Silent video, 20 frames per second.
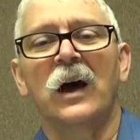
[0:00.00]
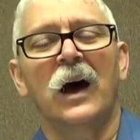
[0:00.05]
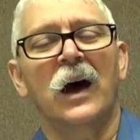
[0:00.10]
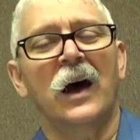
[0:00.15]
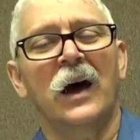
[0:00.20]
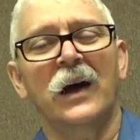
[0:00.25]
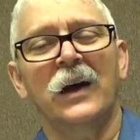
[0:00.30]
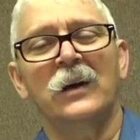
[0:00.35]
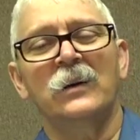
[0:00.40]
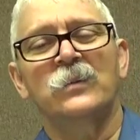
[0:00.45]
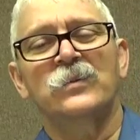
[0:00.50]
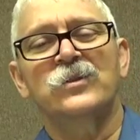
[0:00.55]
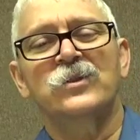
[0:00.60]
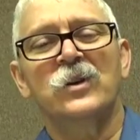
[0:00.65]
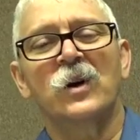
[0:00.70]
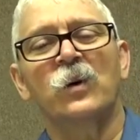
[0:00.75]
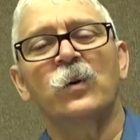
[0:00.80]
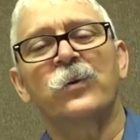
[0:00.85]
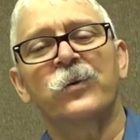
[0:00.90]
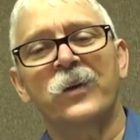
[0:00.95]
I am
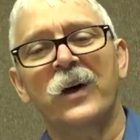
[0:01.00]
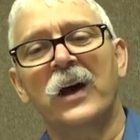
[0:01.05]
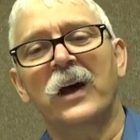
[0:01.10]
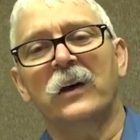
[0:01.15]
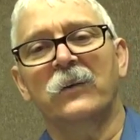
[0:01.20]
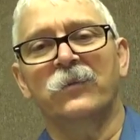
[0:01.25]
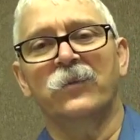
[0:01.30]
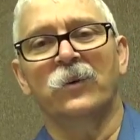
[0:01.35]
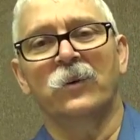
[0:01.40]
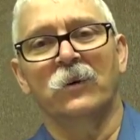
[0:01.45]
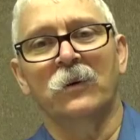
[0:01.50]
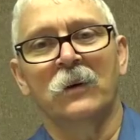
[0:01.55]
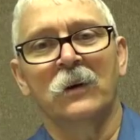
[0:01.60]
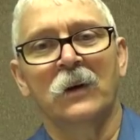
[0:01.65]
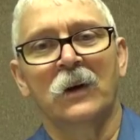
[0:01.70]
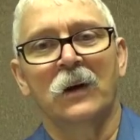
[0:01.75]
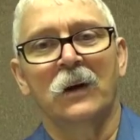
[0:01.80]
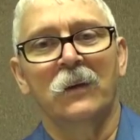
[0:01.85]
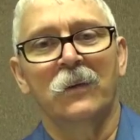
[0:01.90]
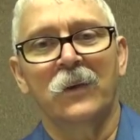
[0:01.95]
so thankful
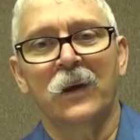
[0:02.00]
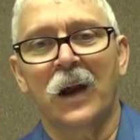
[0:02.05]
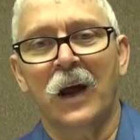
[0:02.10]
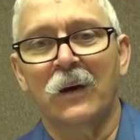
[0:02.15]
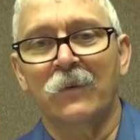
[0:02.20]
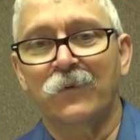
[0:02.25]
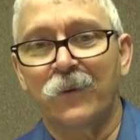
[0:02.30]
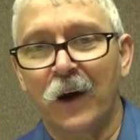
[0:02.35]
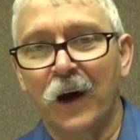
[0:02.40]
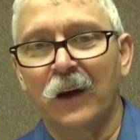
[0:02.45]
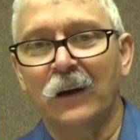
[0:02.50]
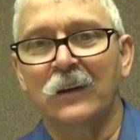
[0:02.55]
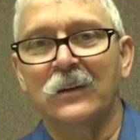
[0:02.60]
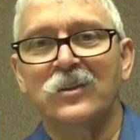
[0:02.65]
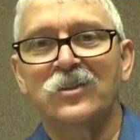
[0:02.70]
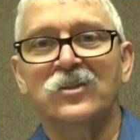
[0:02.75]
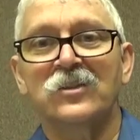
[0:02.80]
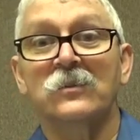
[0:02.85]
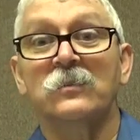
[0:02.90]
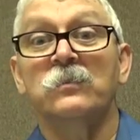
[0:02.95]
that I finally
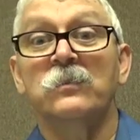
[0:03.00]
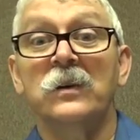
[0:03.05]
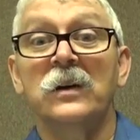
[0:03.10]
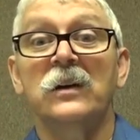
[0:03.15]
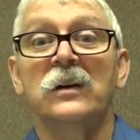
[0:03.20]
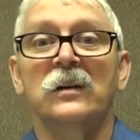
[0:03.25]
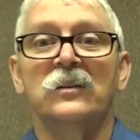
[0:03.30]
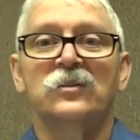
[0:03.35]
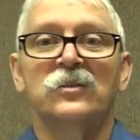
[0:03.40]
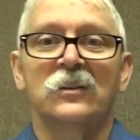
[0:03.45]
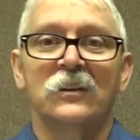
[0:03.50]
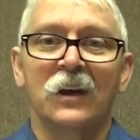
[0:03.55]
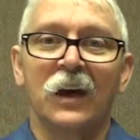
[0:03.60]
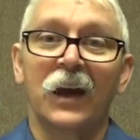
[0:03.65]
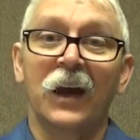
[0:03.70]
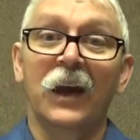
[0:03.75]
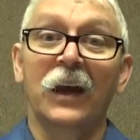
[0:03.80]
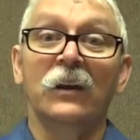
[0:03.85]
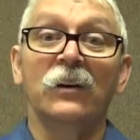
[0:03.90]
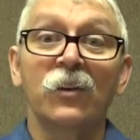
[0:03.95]
submitted to the
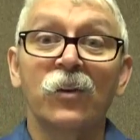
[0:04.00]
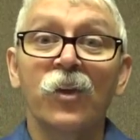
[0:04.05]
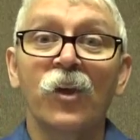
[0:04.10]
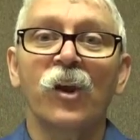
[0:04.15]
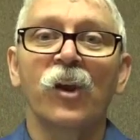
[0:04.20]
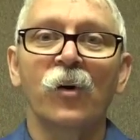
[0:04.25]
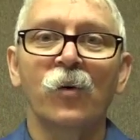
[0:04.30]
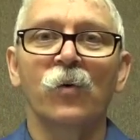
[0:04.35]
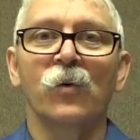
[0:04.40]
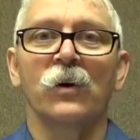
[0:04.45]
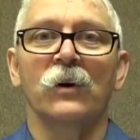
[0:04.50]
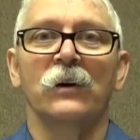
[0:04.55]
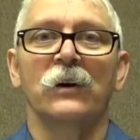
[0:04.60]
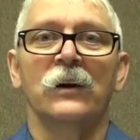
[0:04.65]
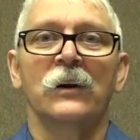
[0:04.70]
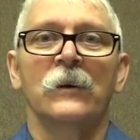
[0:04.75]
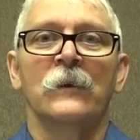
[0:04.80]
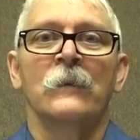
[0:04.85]
hand of the Lord